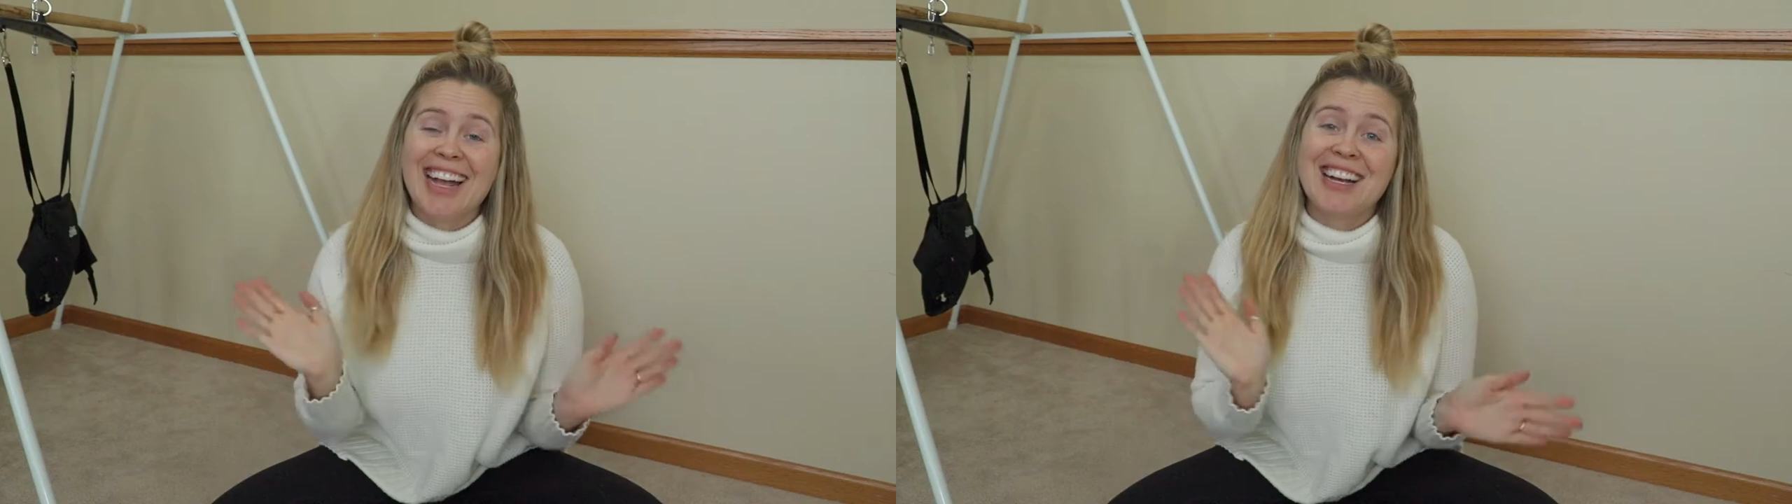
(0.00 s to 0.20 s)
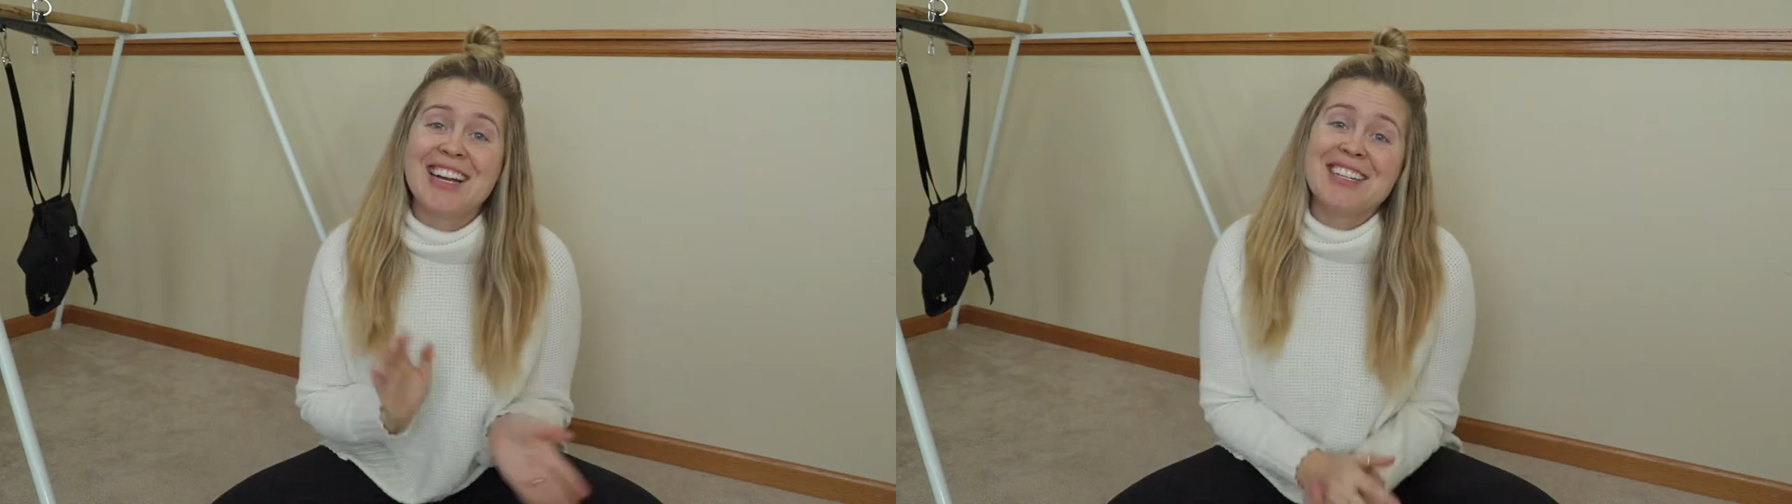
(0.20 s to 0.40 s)

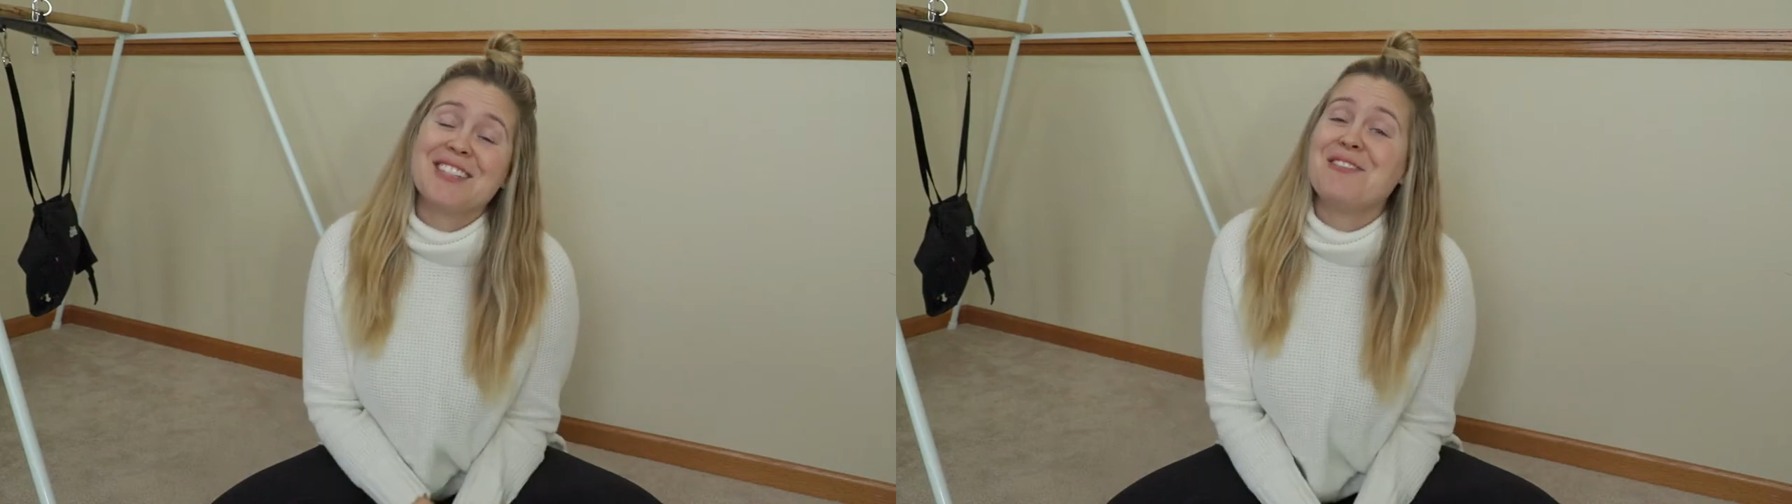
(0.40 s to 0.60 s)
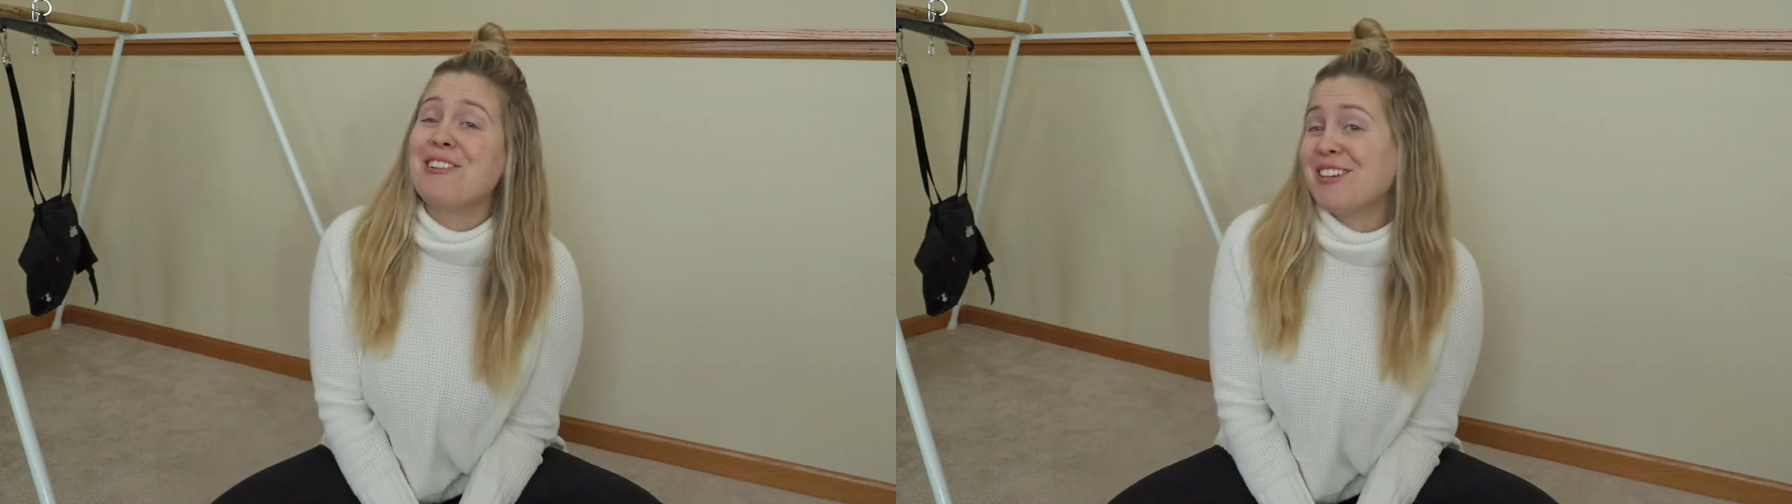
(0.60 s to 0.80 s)

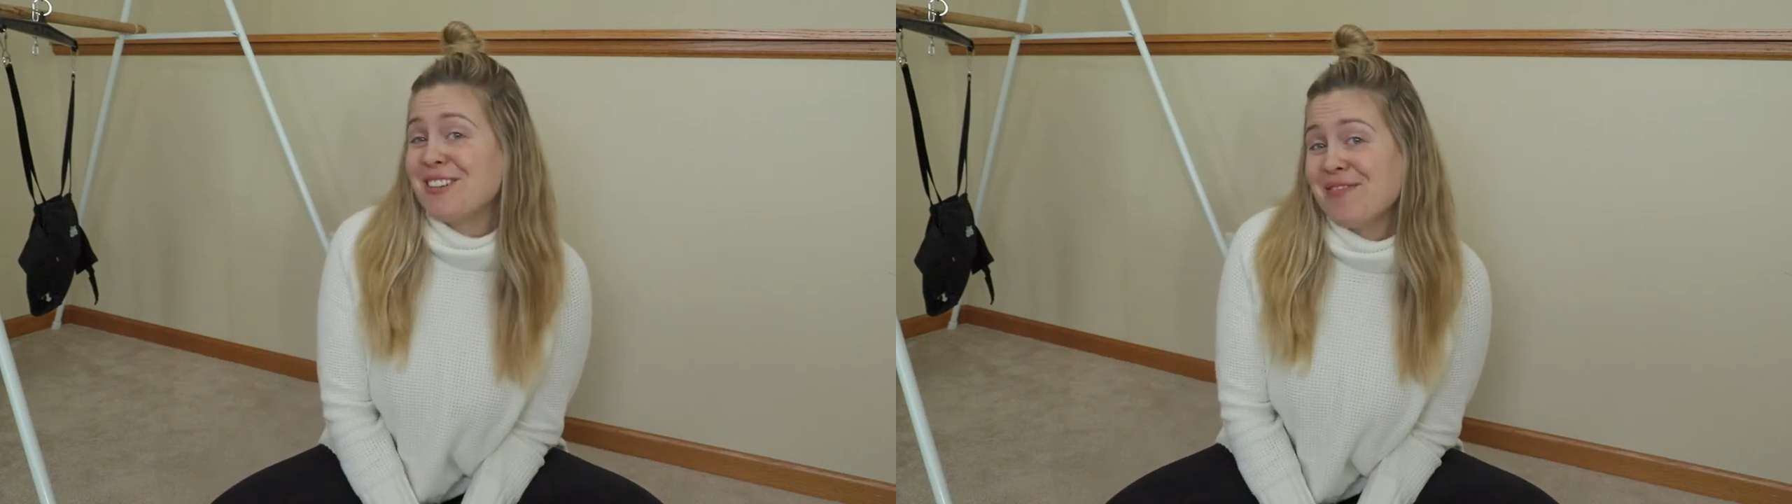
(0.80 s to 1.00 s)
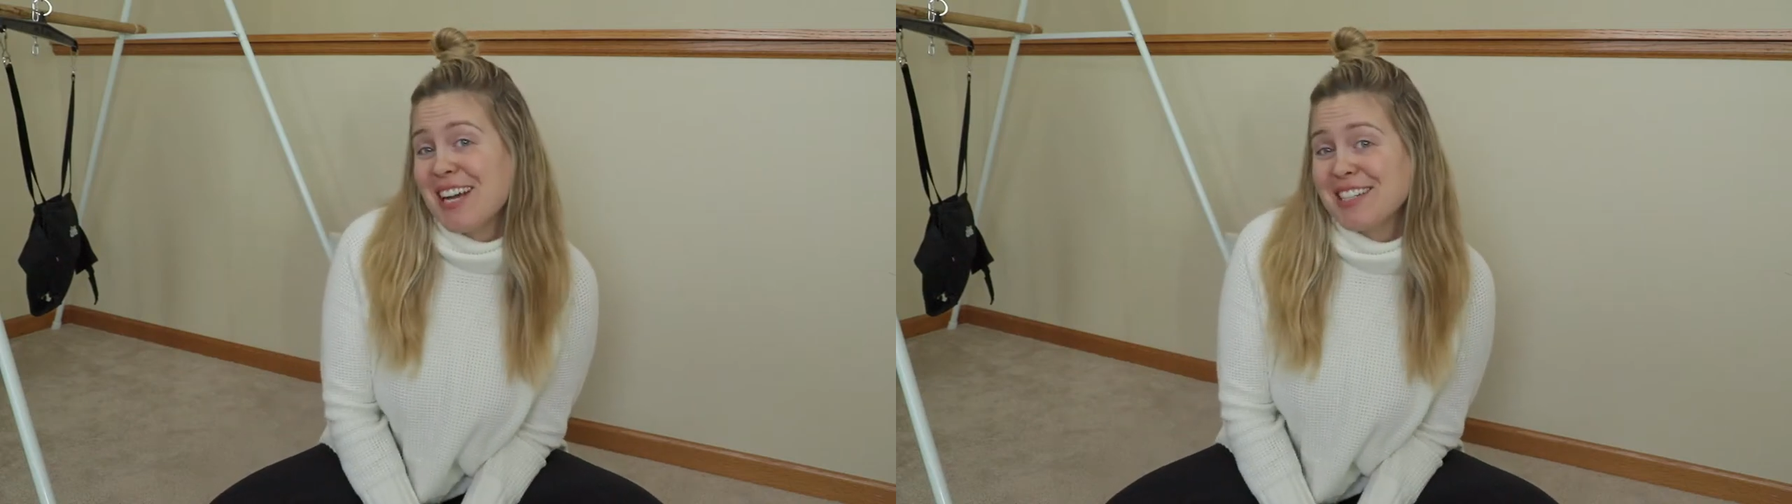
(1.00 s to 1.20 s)
guys,
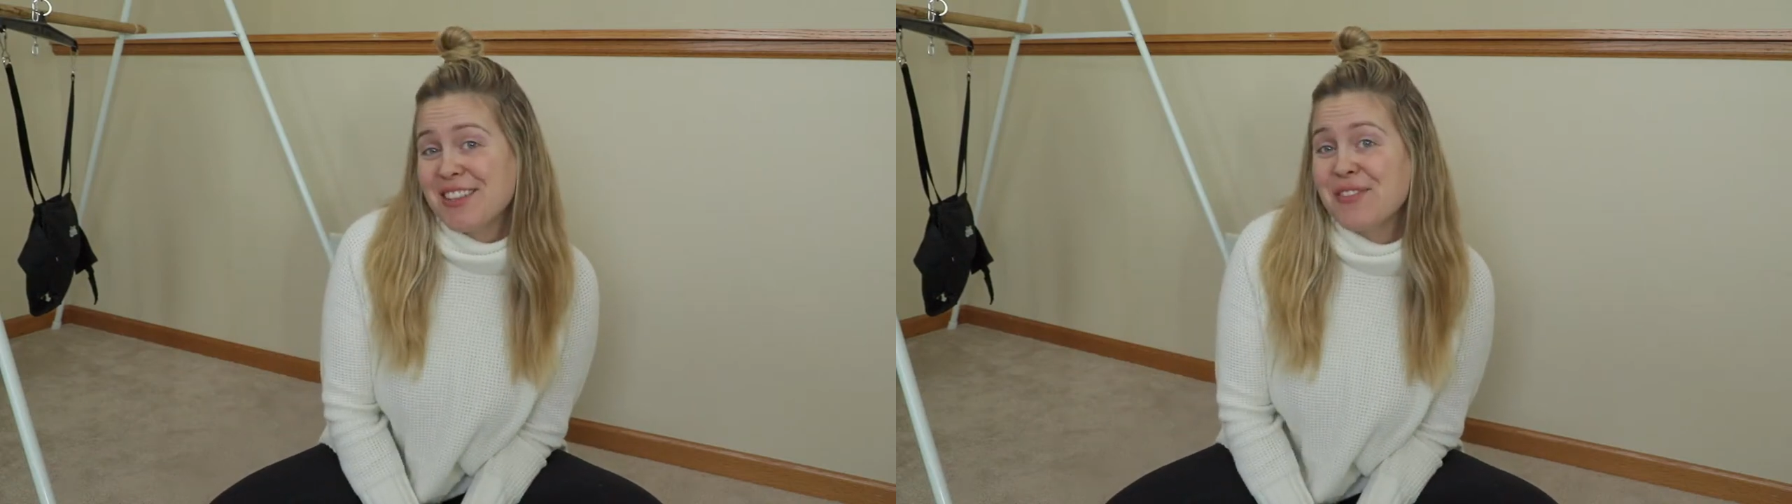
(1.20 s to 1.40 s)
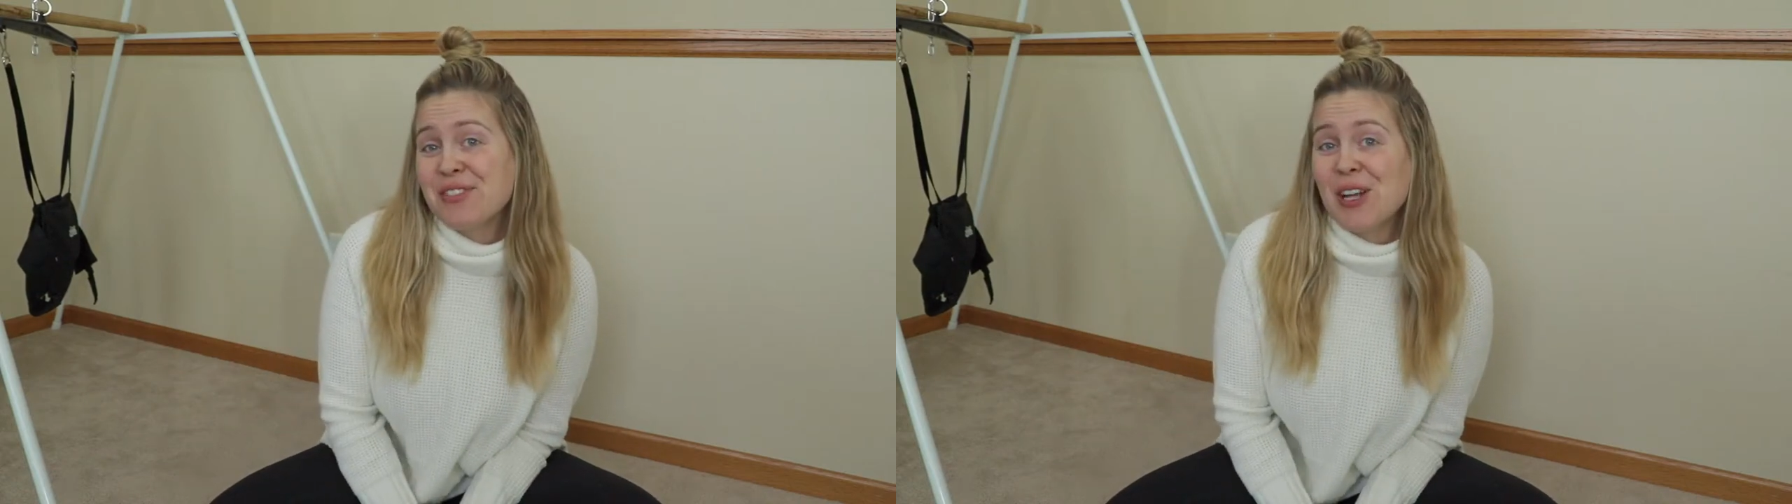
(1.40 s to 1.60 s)
welcome back
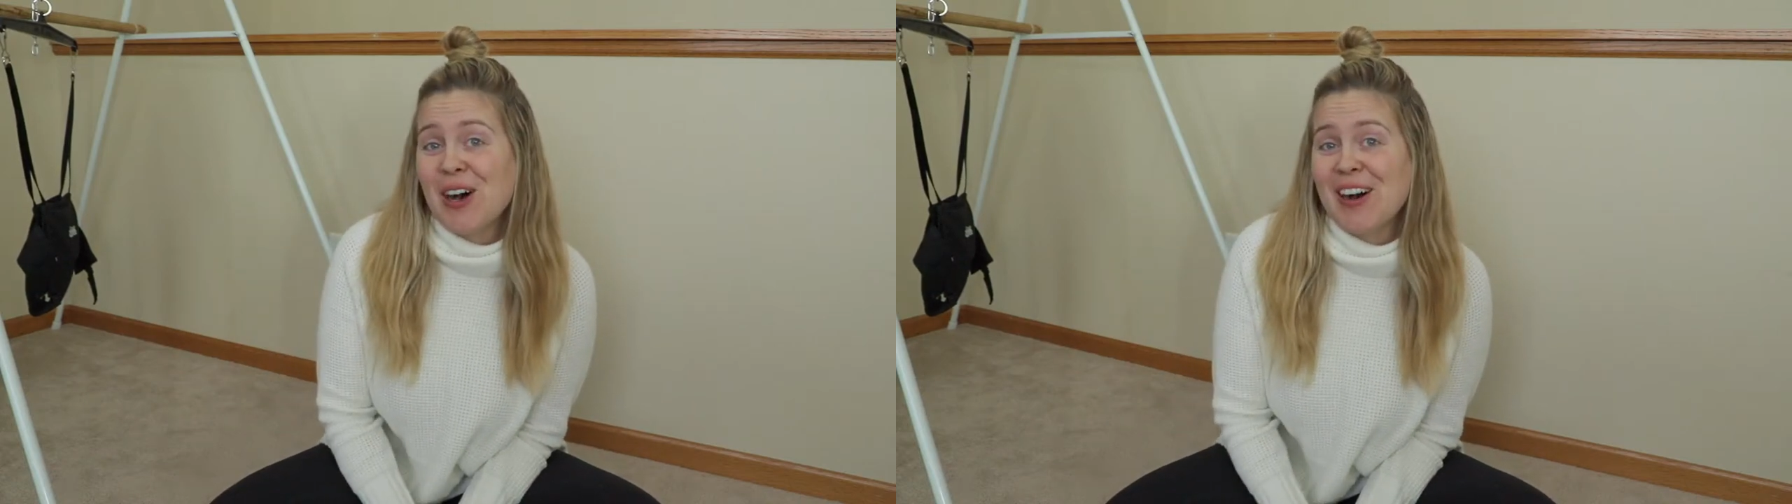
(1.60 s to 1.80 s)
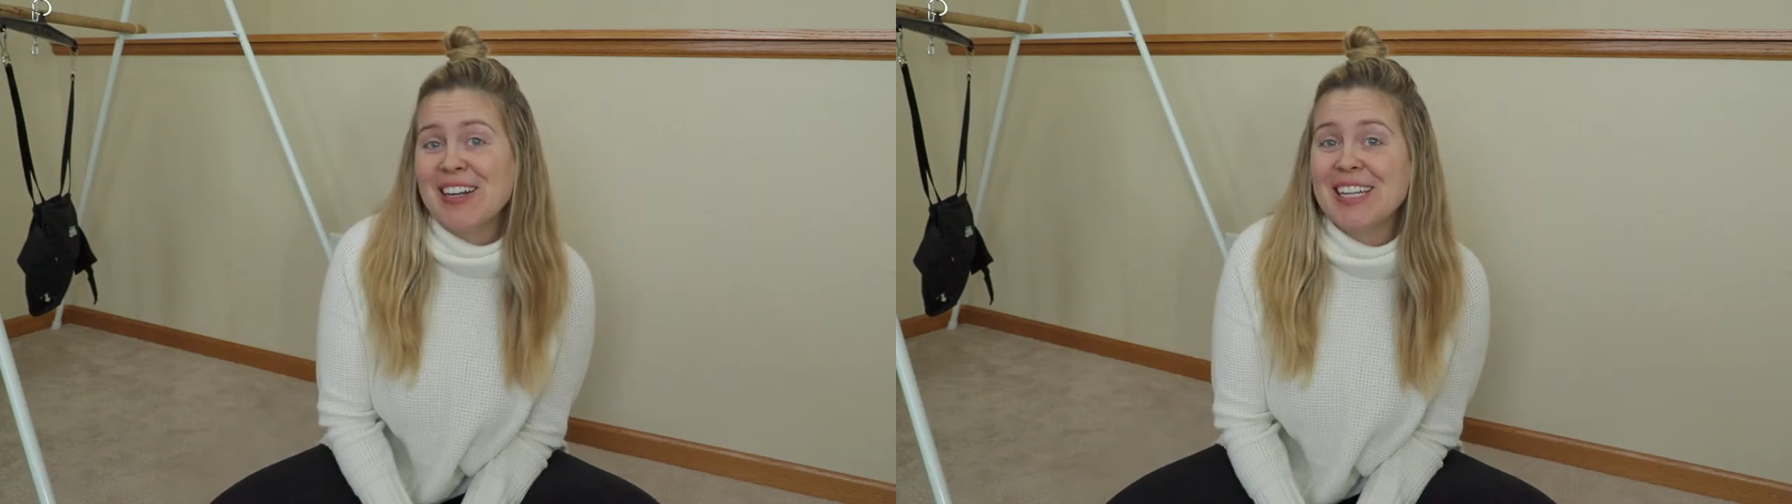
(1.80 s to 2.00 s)
to the
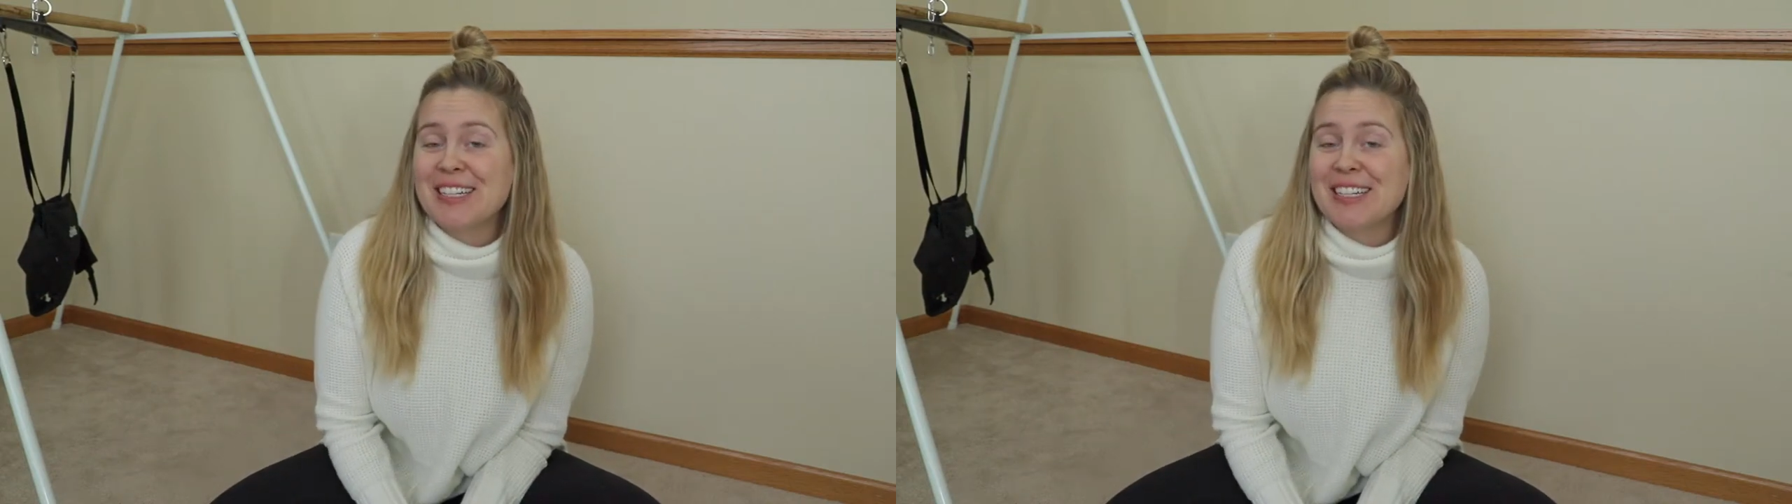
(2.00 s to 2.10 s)
vlog.